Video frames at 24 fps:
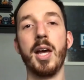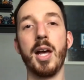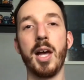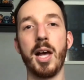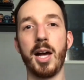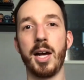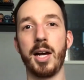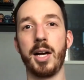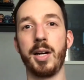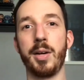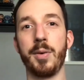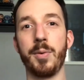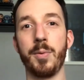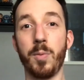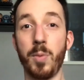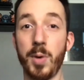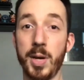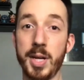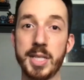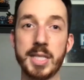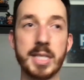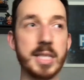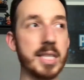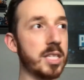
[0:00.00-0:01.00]

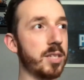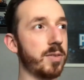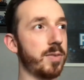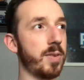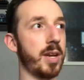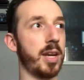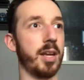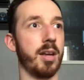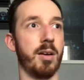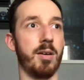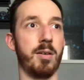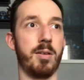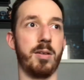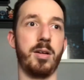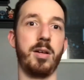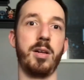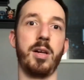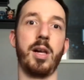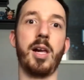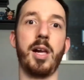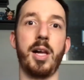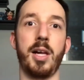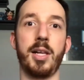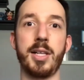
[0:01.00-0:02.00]
What is this video?
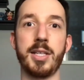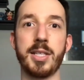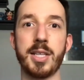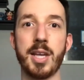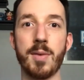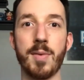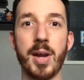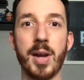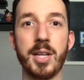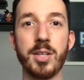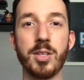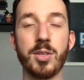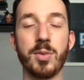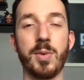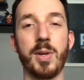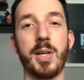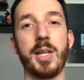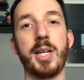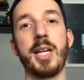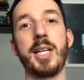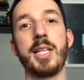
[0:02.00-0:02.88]
Let's get right into it.